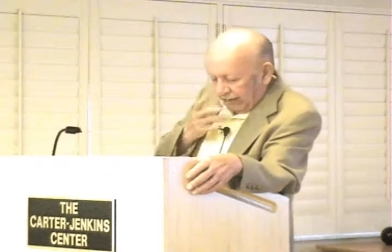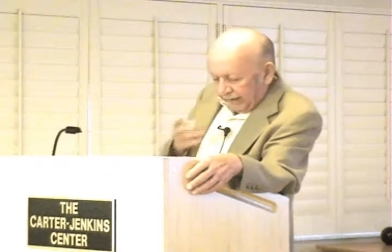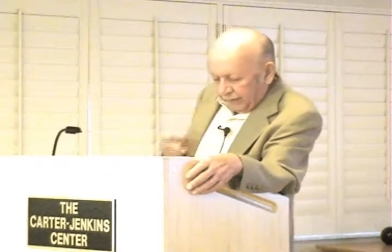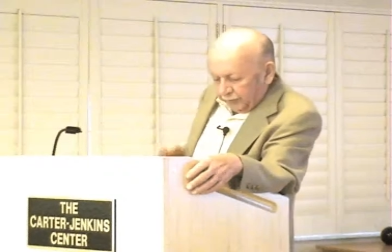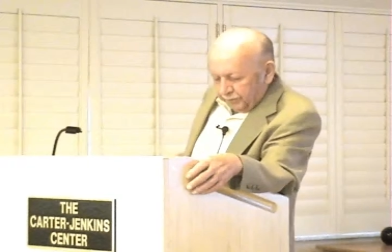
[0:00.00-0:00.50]

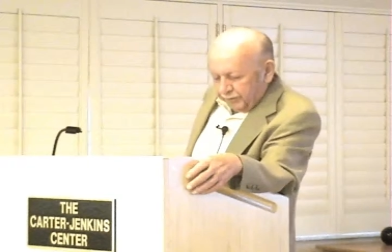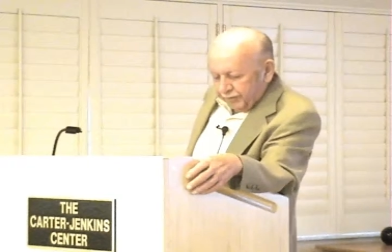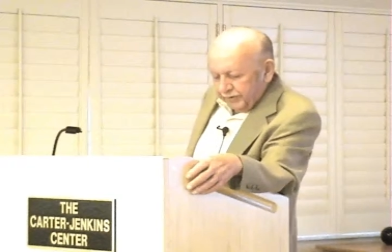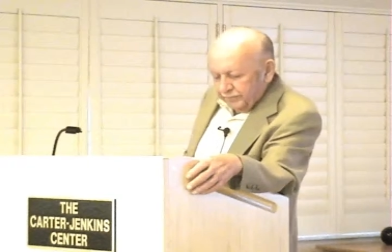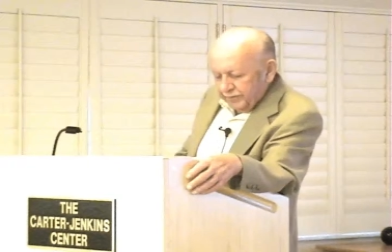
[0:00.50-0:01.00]
an
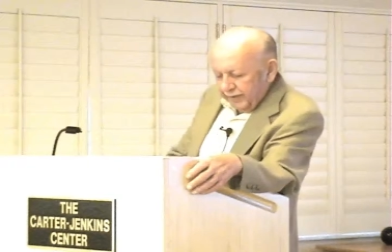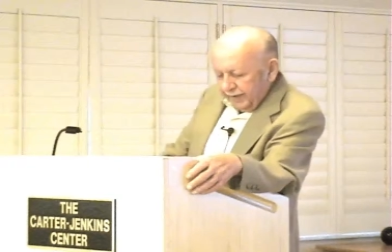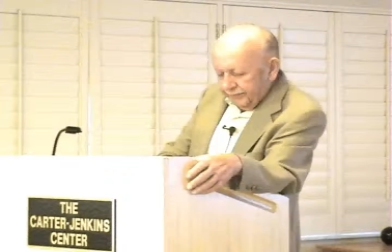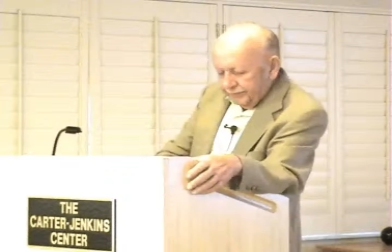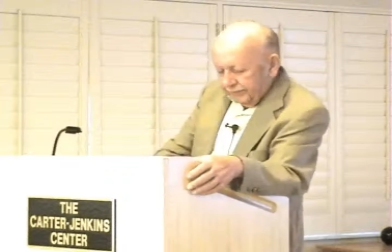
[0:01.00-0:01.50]
observer
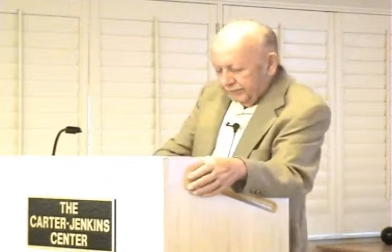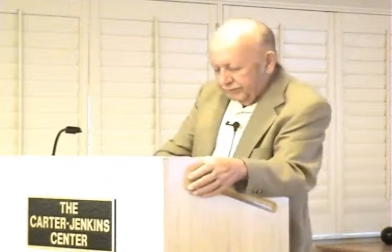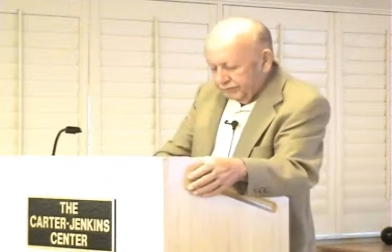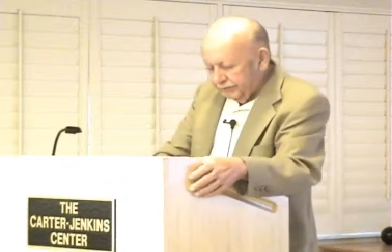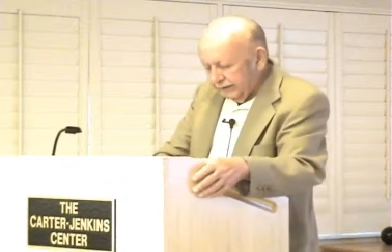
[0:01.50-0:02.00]
has a
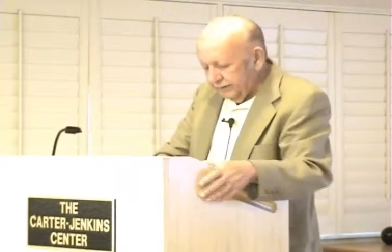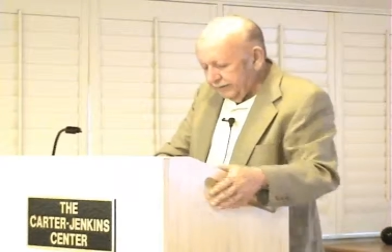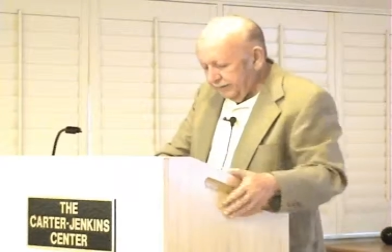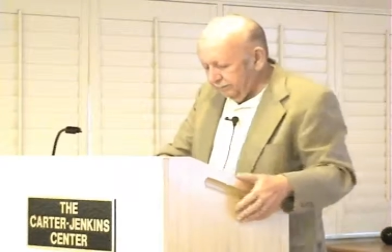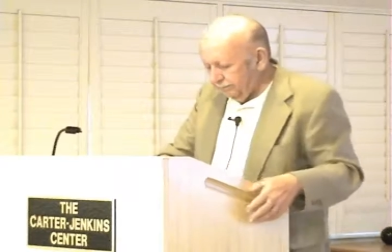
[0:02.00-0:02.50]

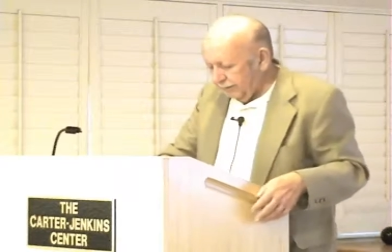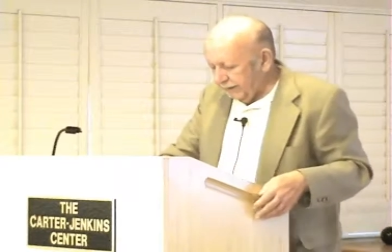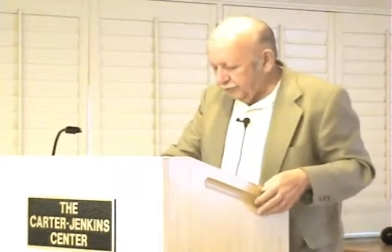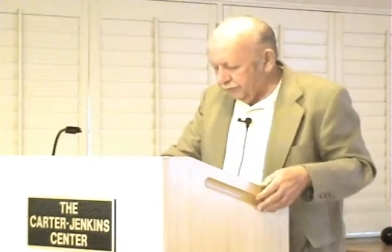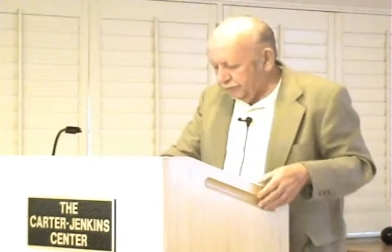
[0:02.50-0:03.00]
distinct
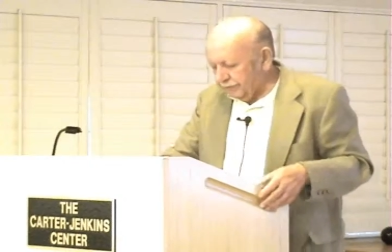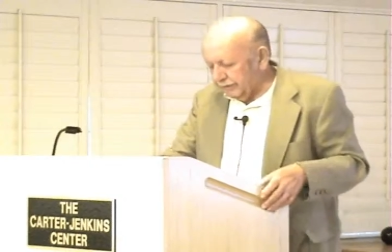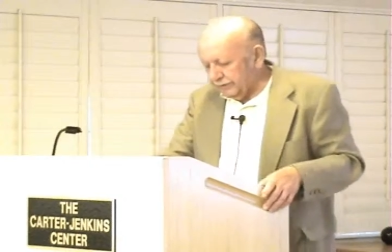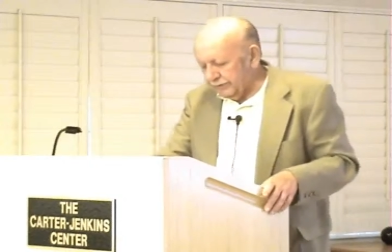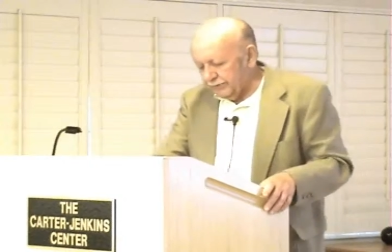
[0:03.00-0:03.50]
impression
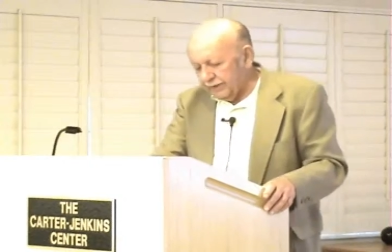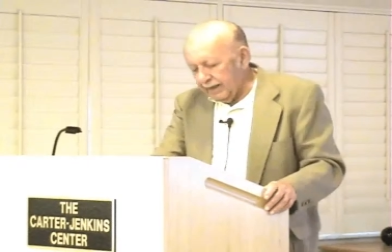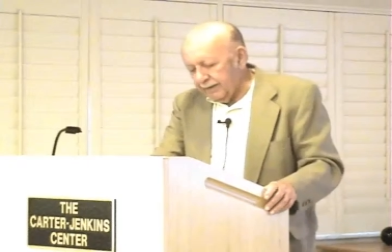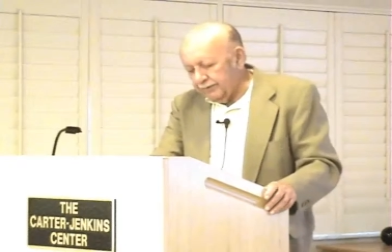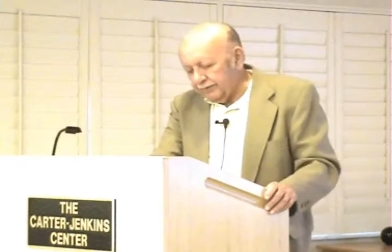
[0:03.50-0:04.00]
that the
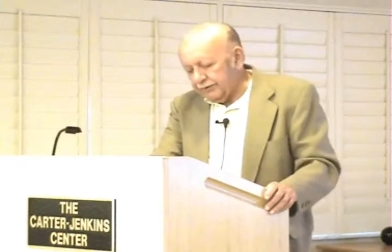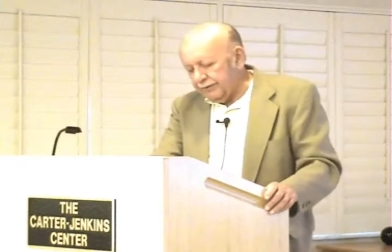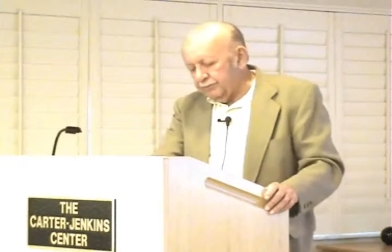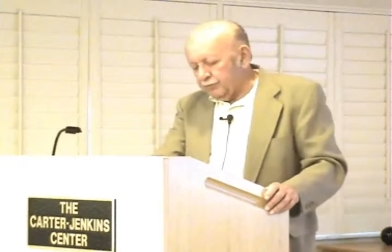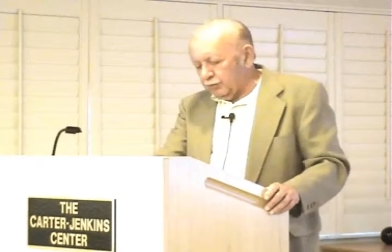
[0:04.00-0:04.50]
child
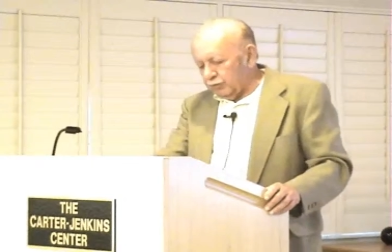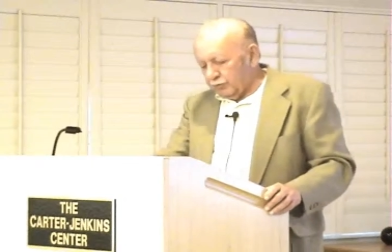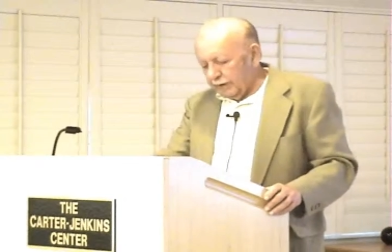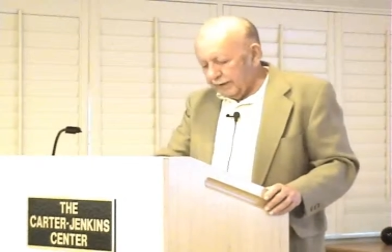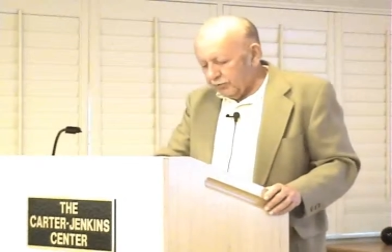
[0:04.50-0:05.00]
seems to
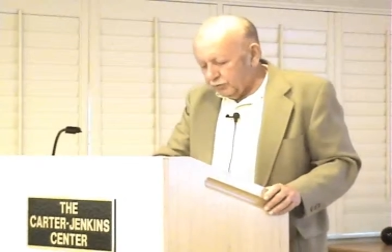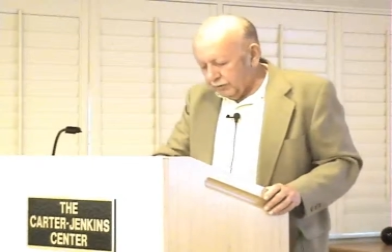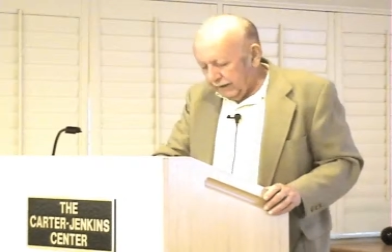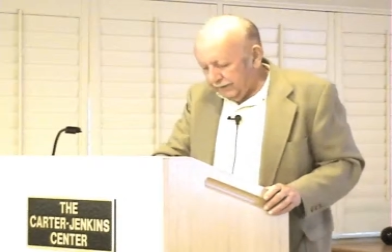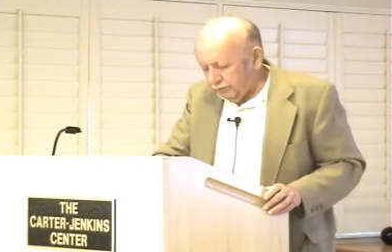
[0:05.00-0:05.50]

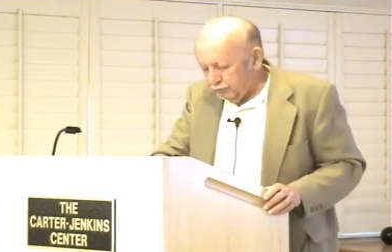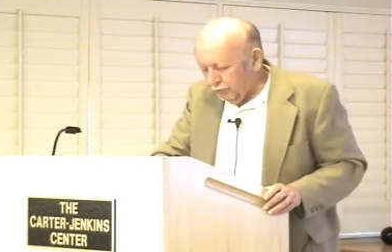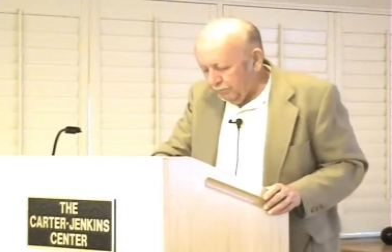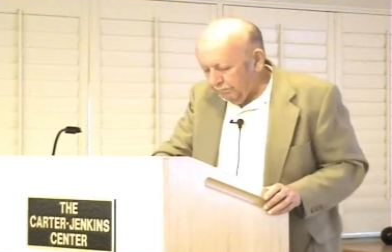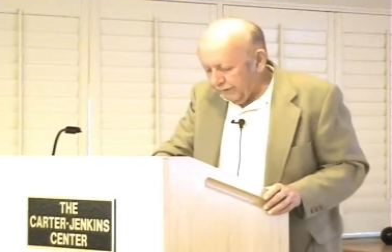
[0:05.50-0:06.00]
recognize
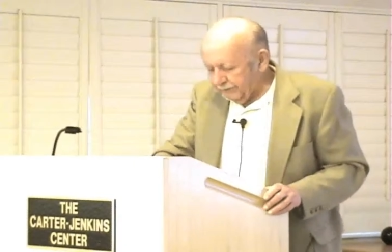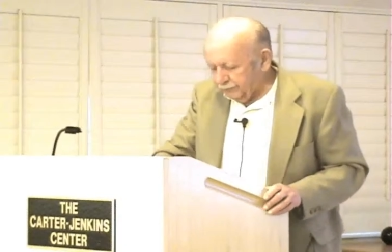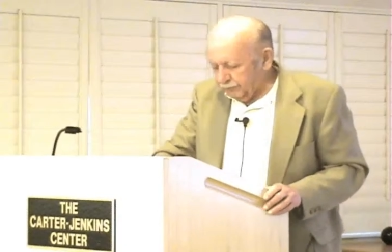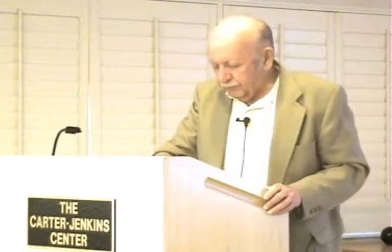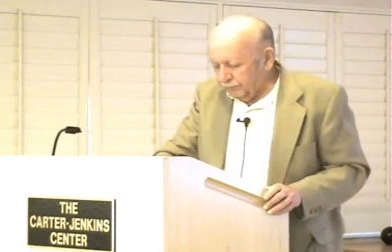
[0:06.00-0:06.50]
some
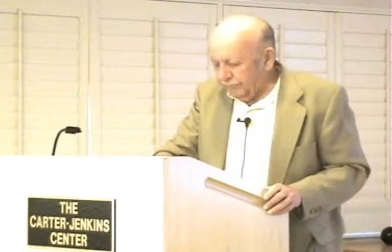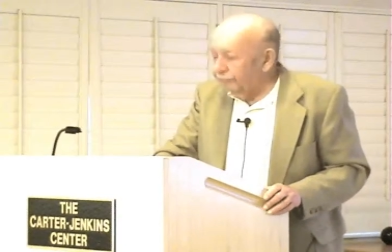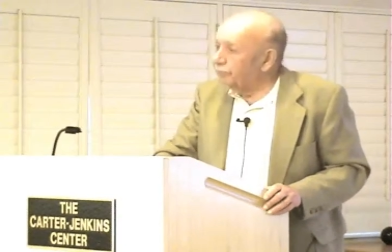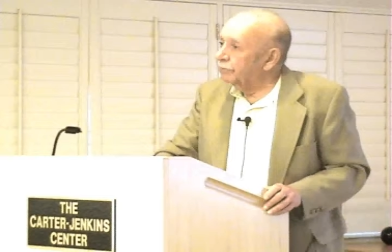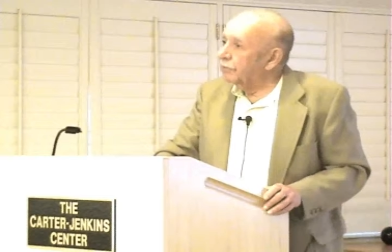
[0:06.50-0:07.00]
persons
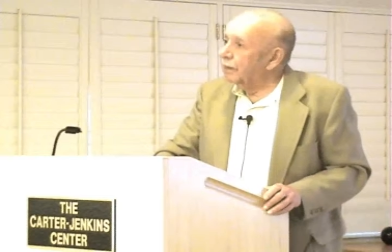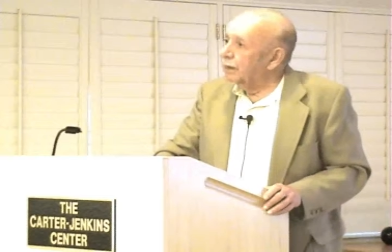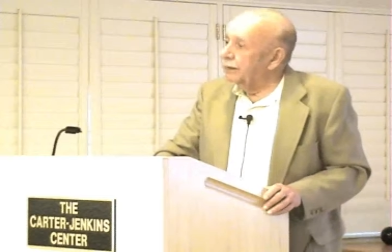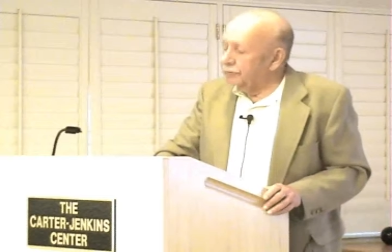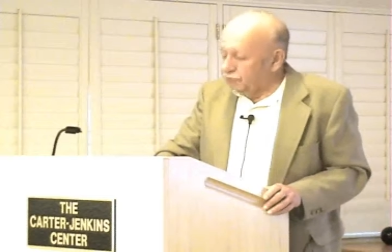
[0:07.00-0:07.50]

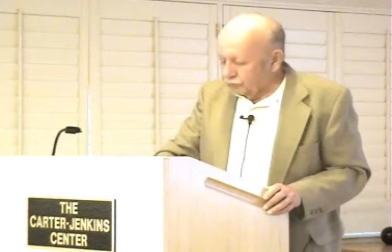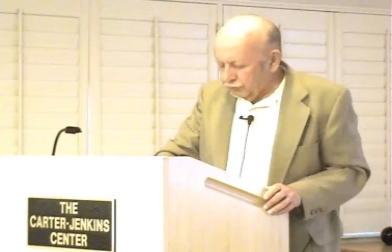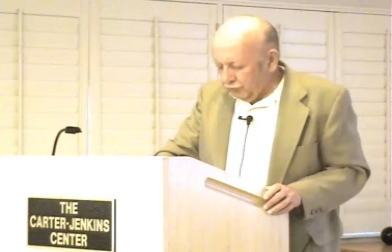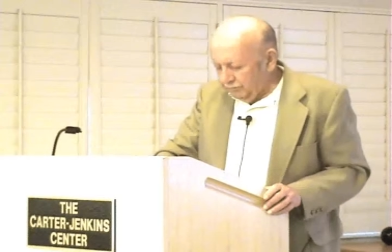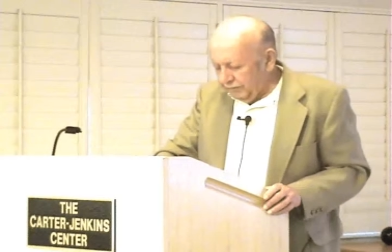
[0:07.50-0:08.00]
in
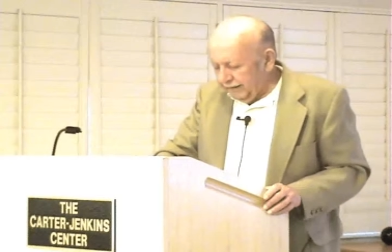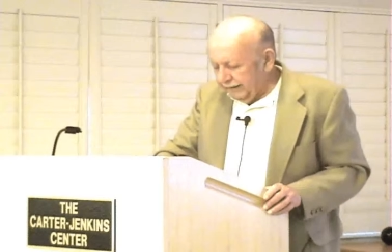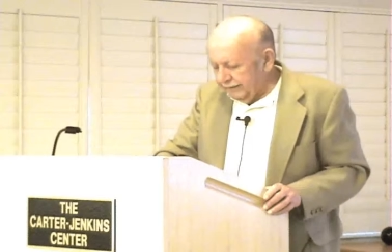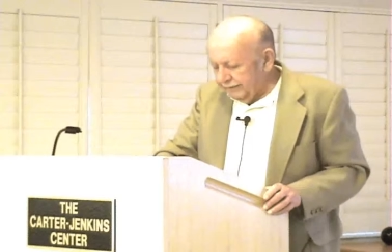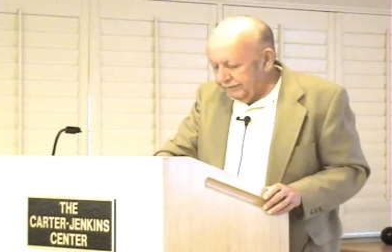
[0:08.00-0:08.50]
some
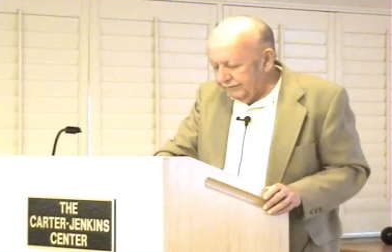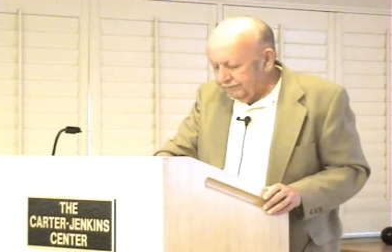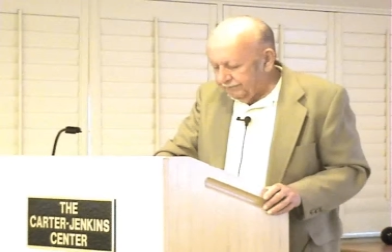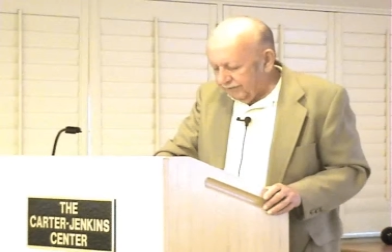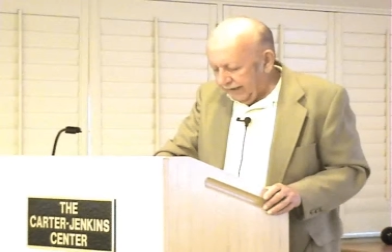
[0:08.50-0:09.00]

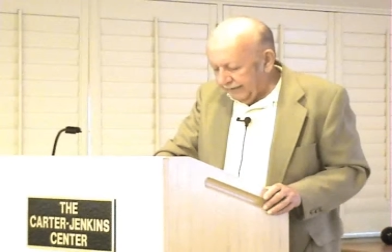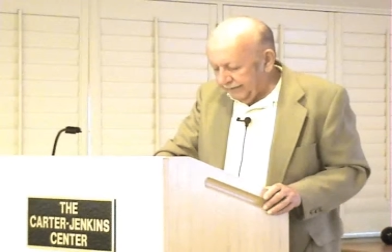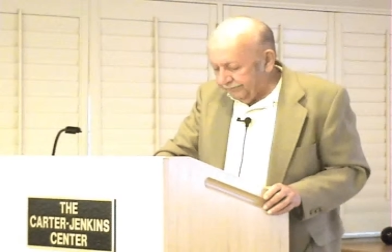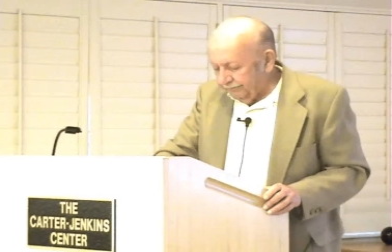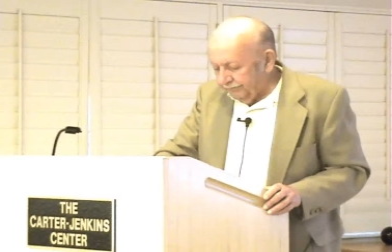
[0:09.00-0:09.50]
ill-defined